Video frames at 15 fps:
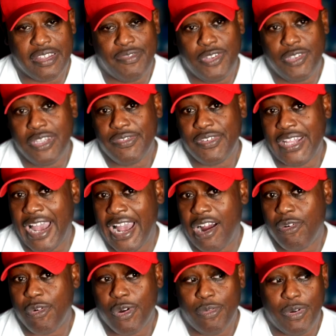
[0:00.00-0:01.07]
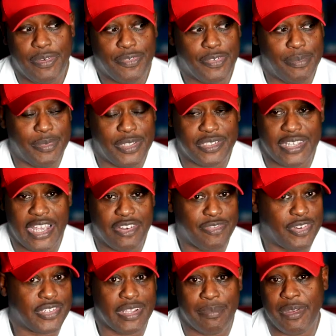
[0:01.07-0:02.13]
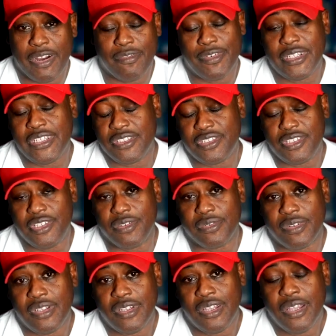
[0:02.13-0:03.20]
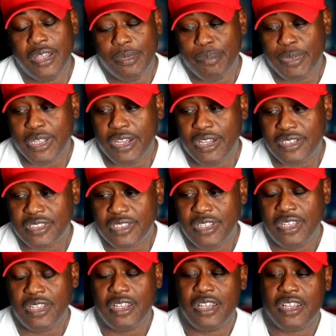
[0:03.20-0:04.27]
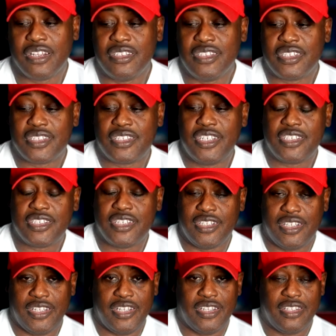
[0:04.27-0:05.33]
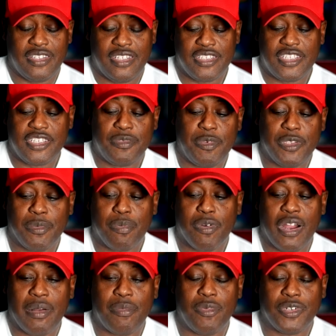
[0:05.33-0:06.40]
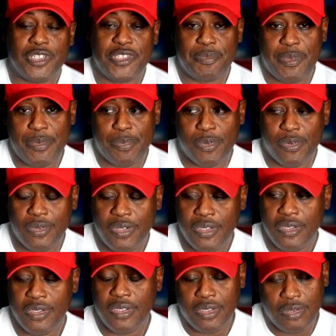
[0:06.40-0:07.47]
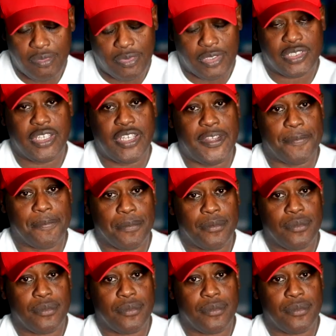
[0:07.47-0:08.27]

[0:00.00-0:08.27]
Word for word: if you live an hour away from this address, I'm not renting to you. Because consistently, this has been a problem where these people, once again,